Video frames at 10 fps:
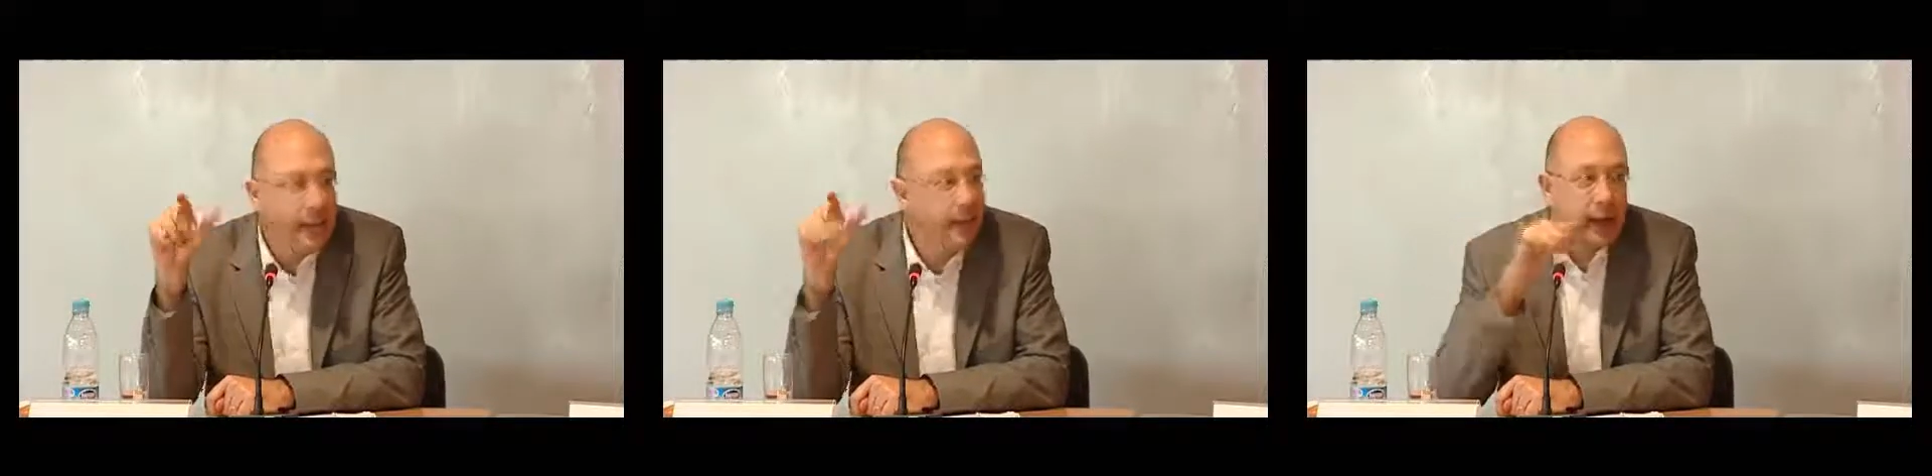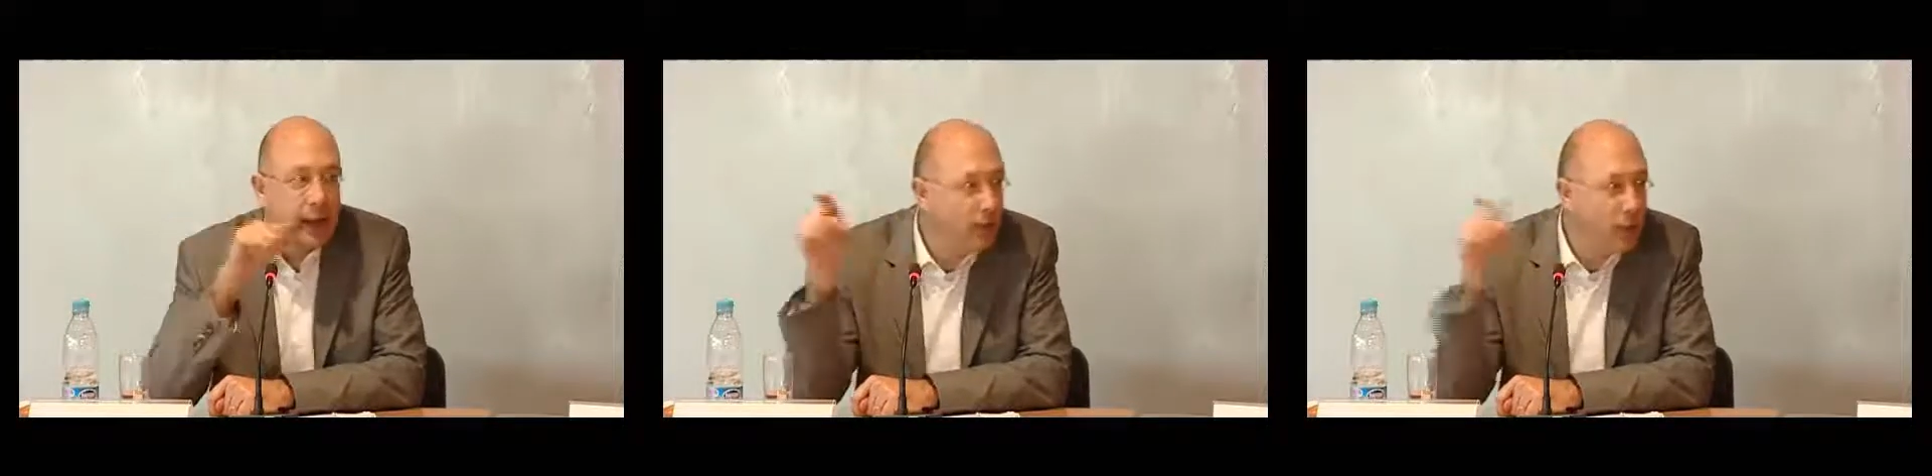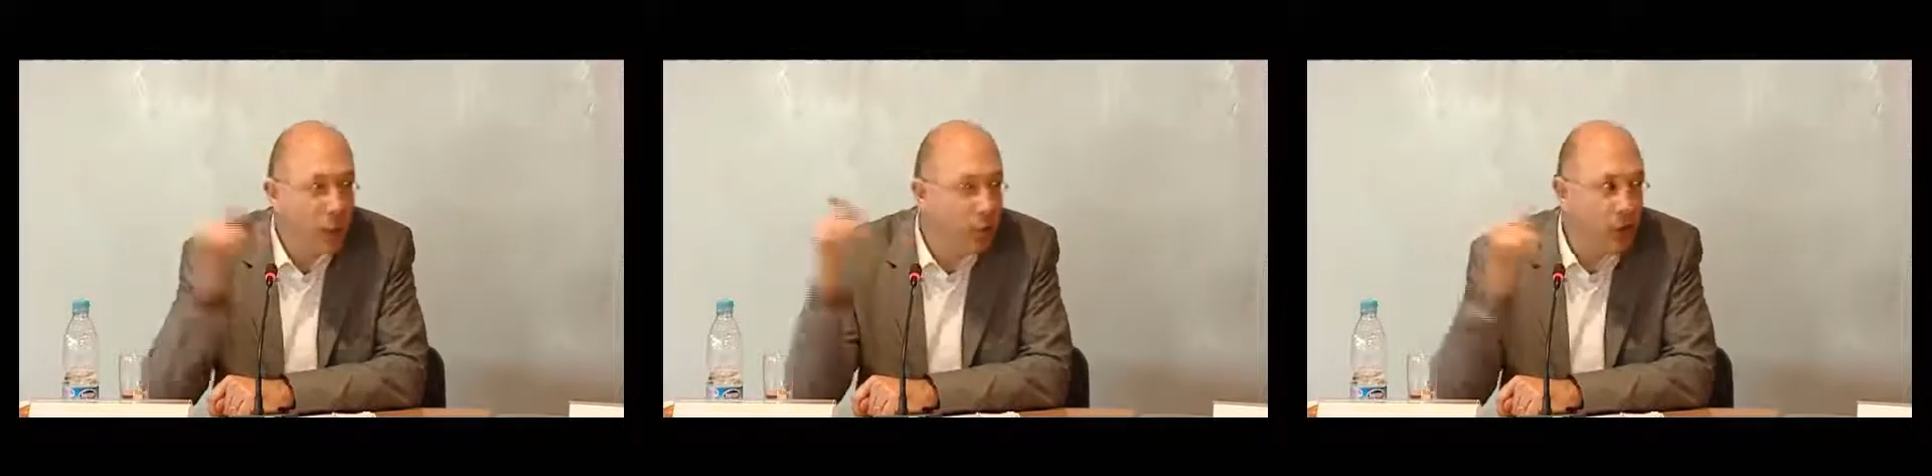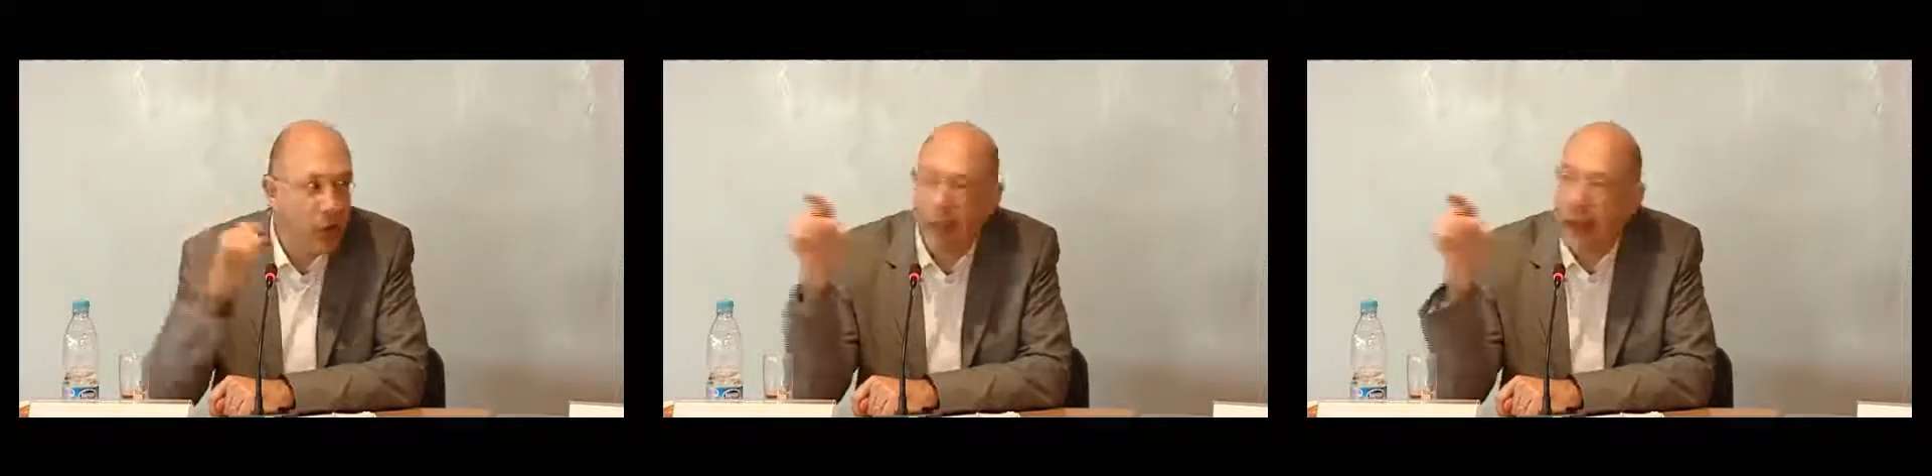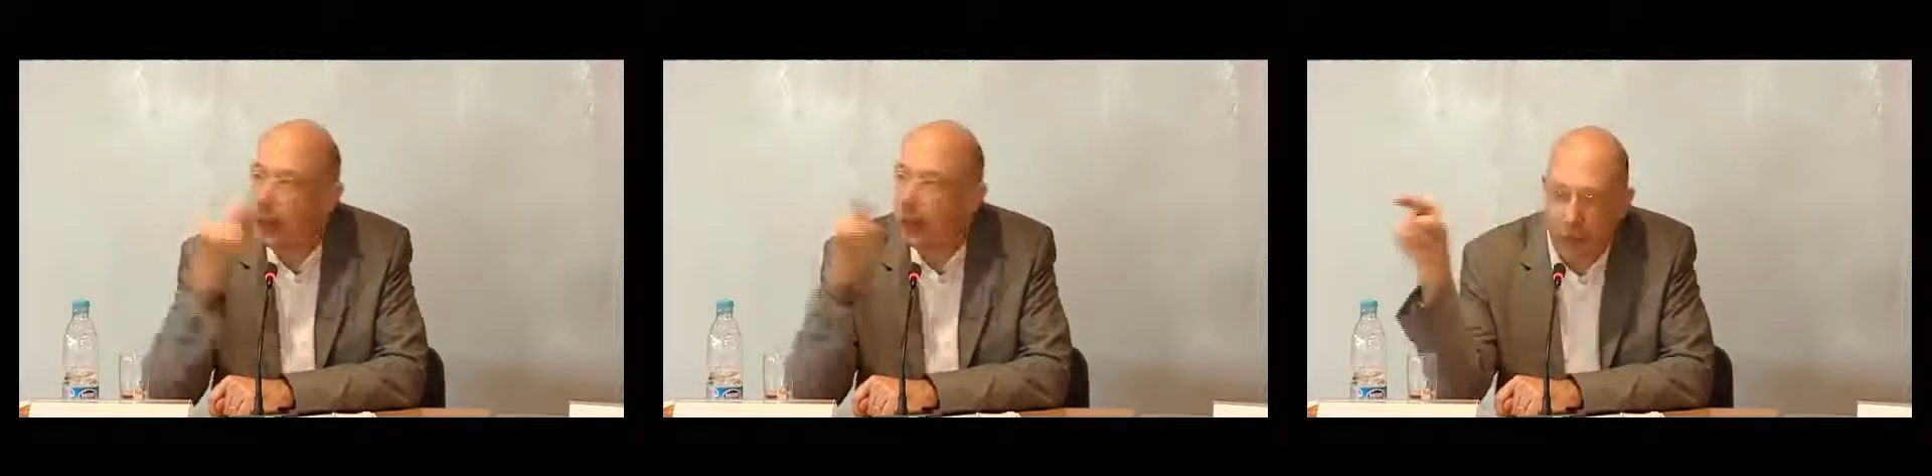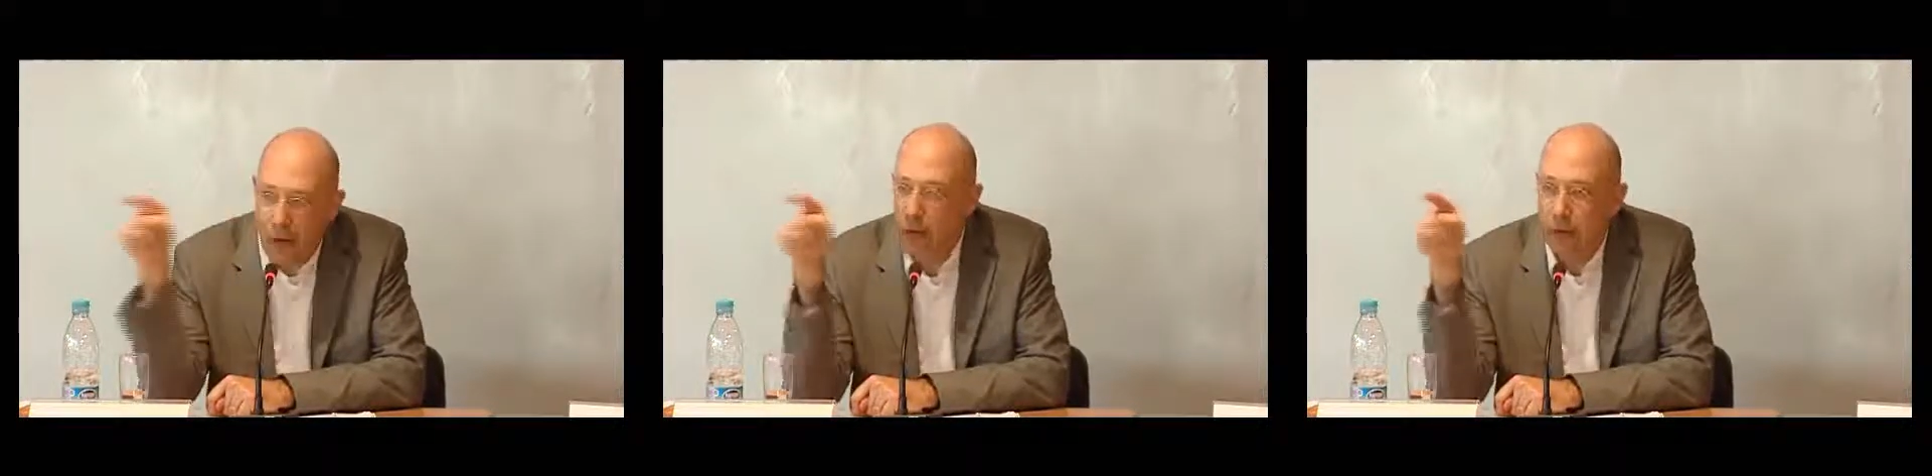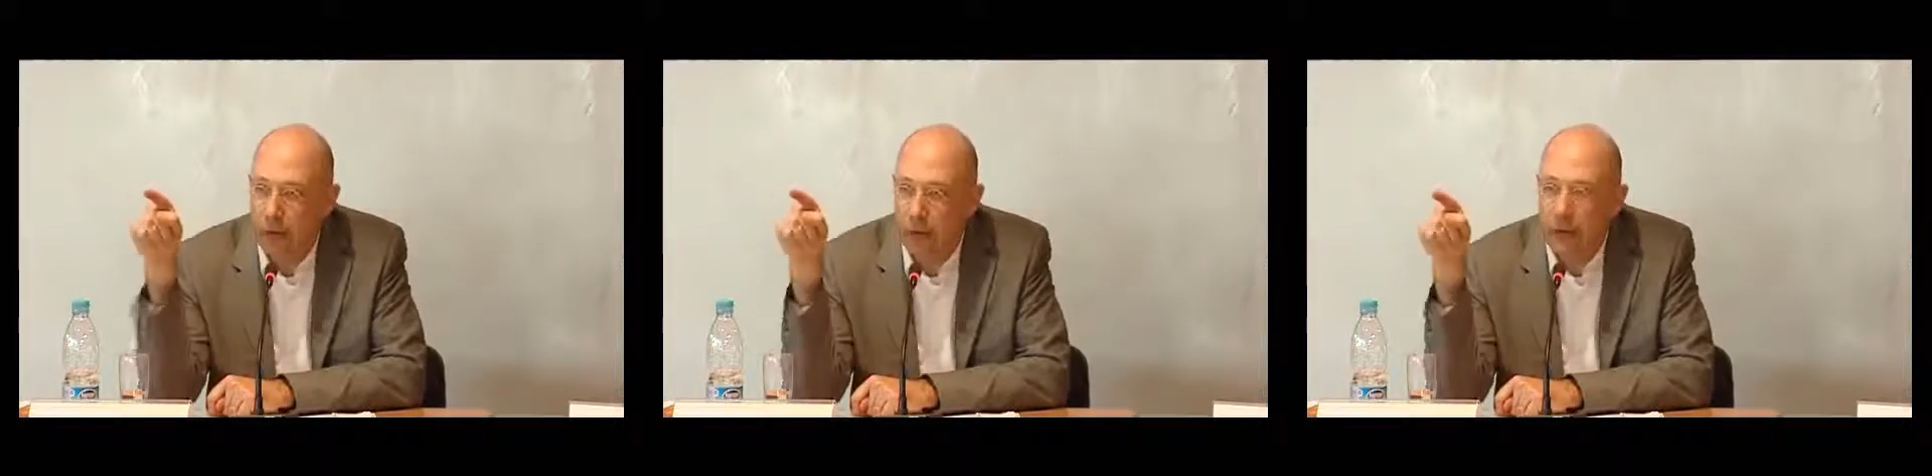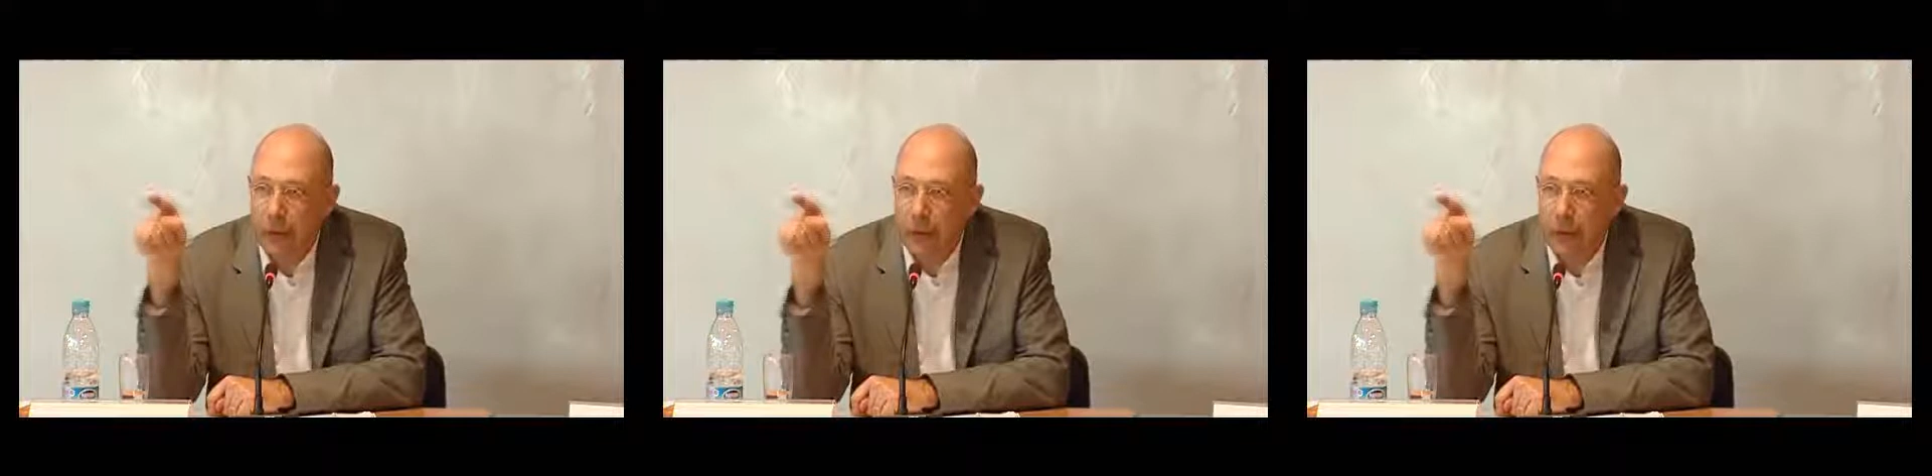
They can no longer make a phone call.